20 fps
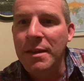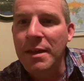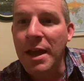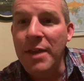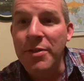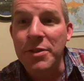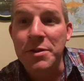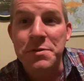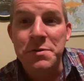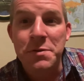
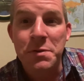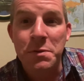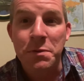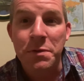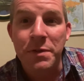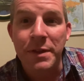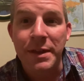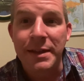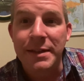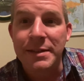And the
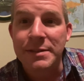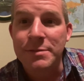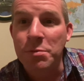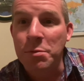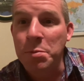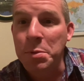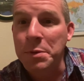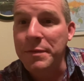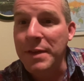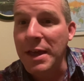truth is, where
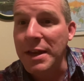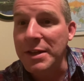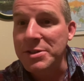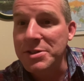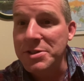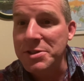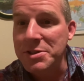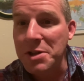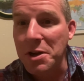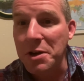we've got to
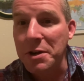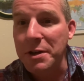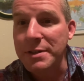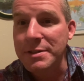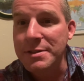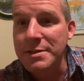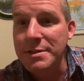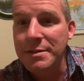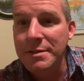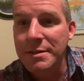
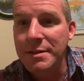start